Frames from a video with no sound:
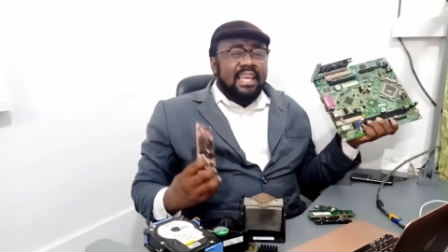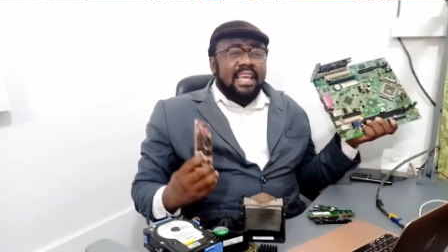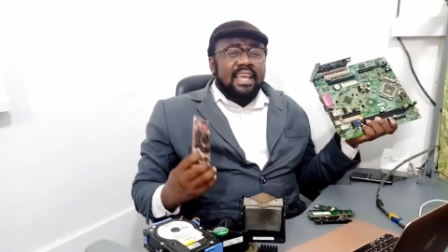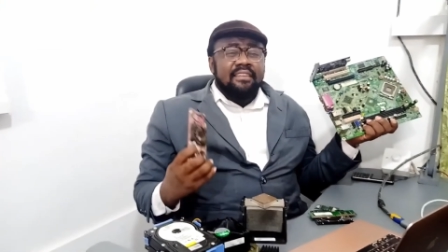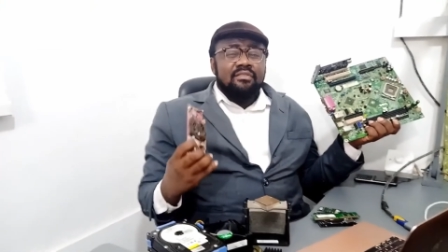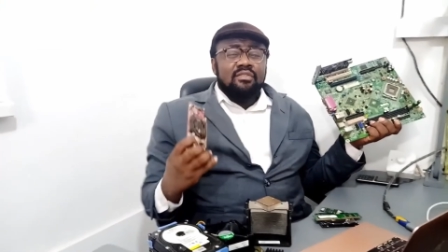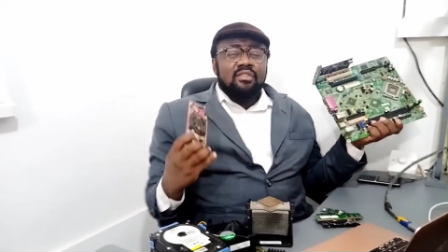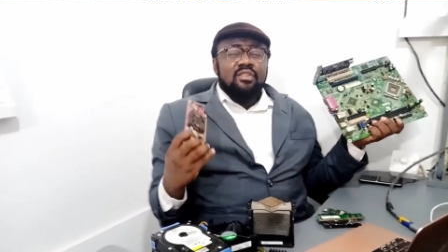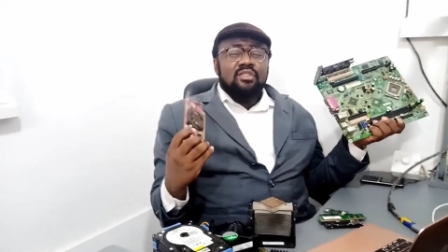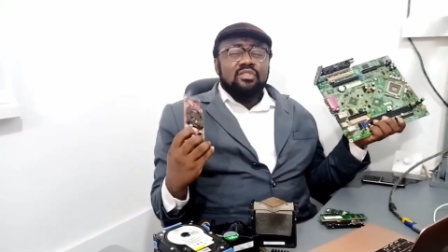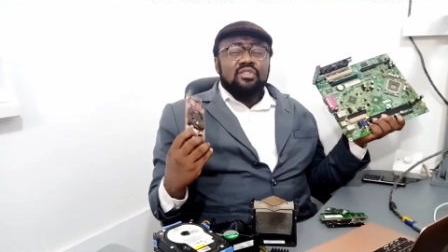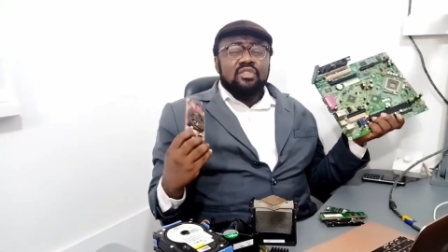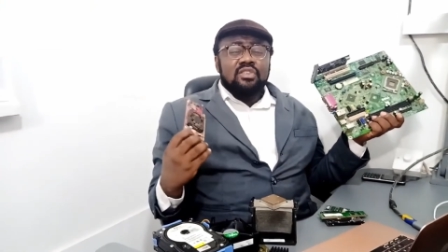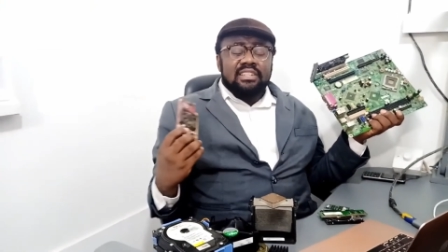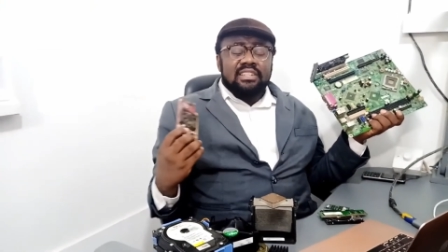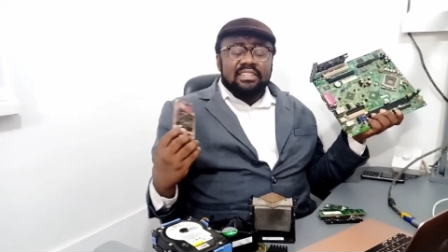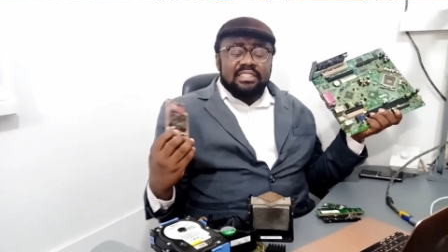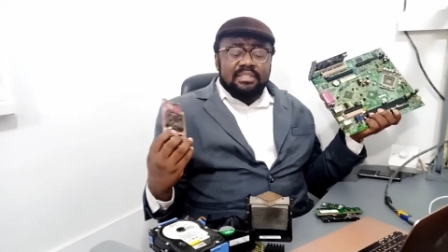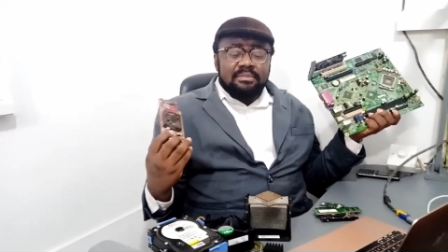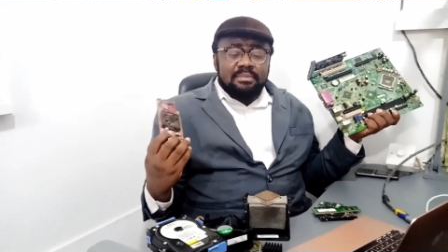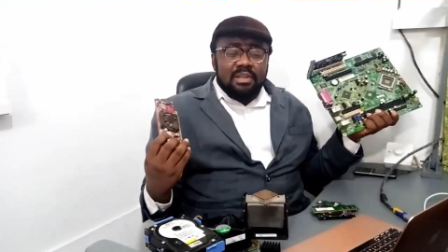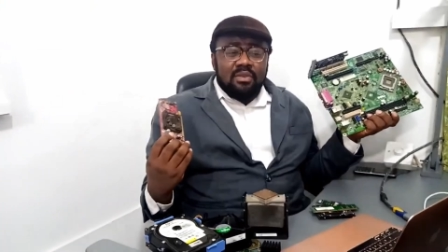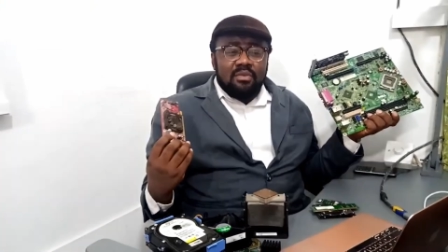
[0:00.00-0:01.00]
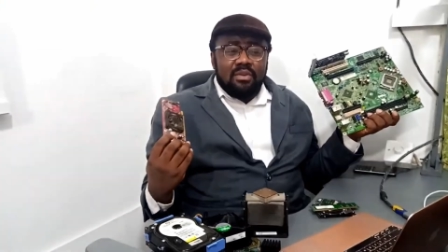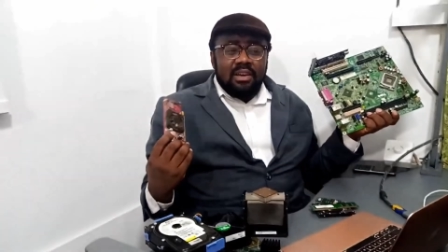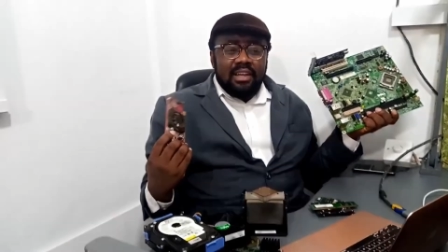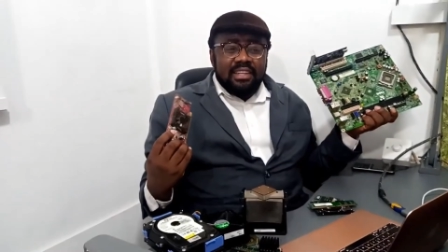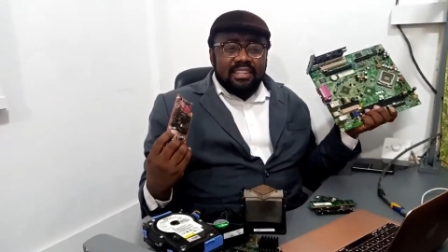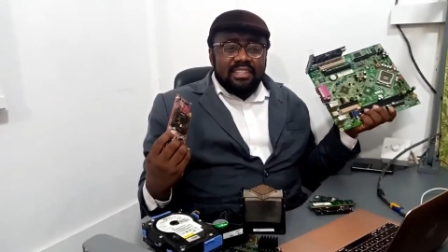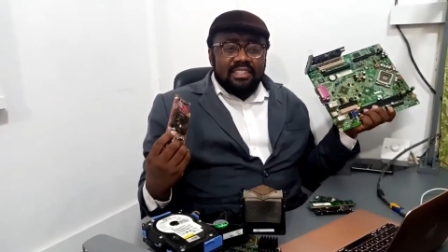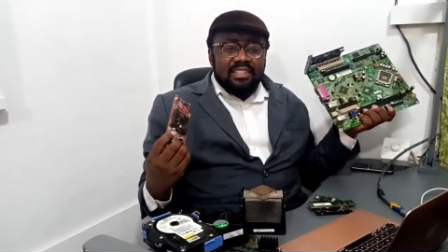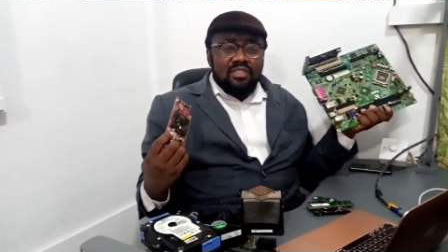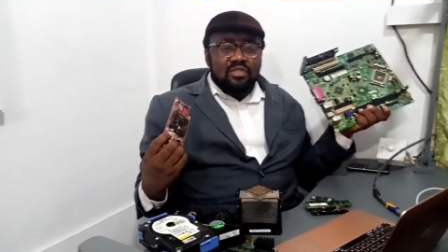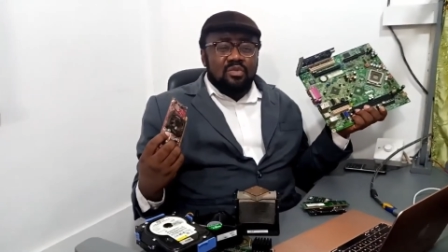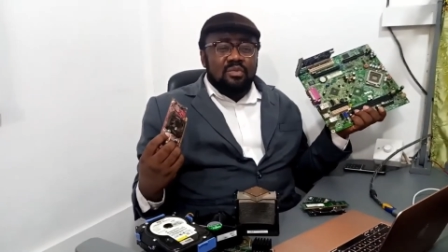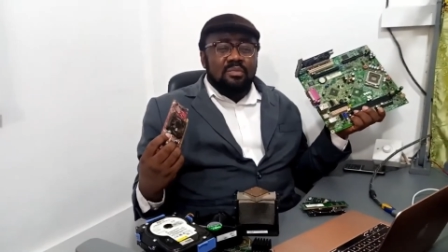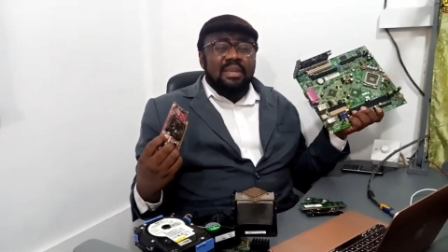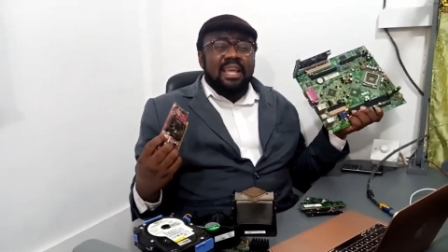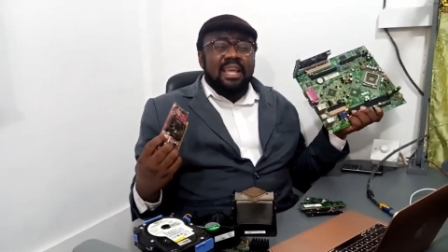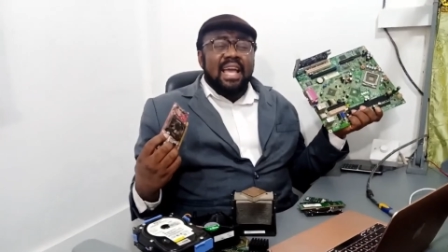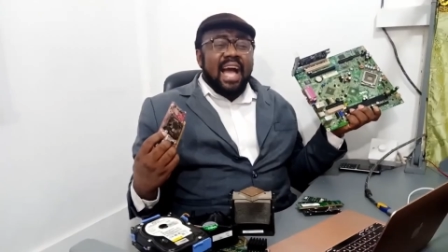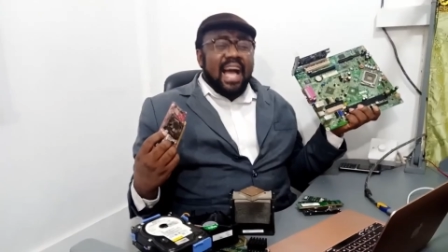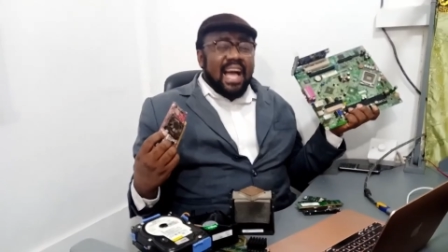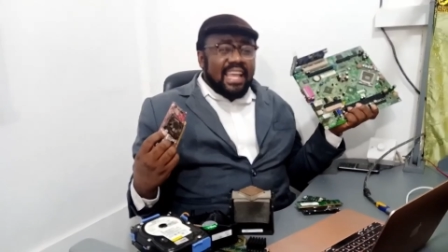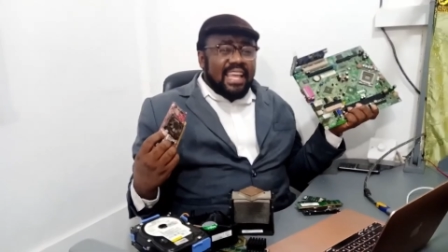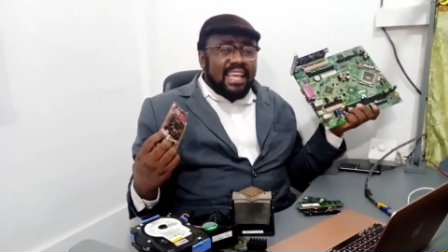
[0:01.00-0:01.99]
If you want your display quality to be
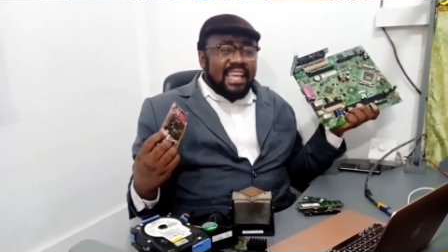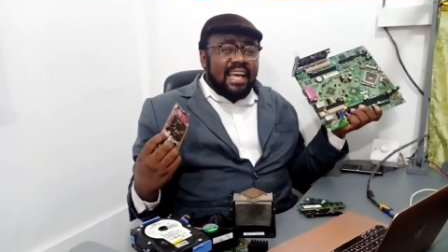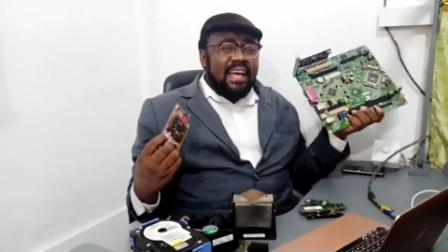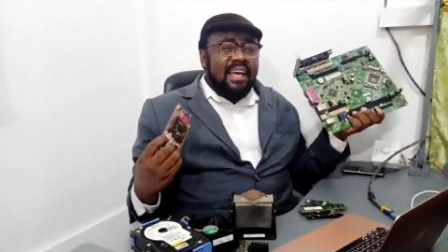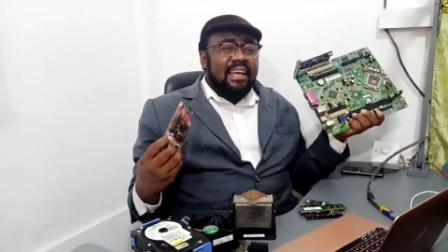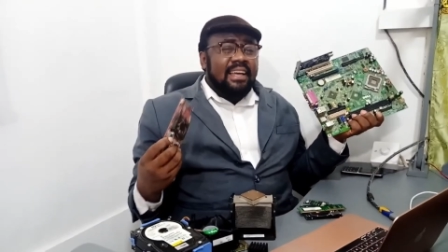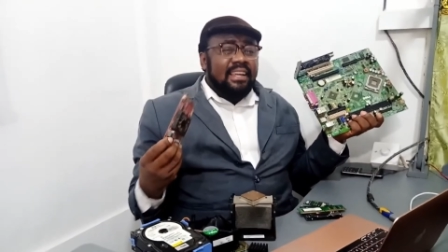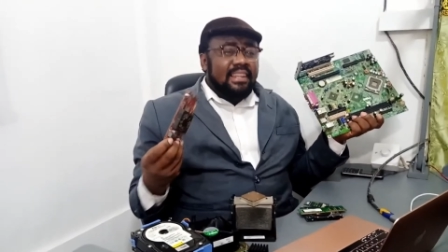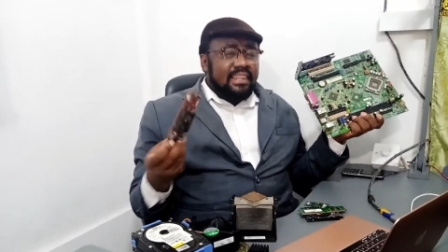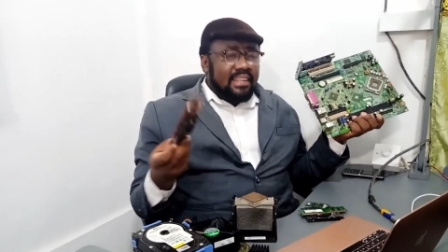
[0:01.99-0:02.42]
higher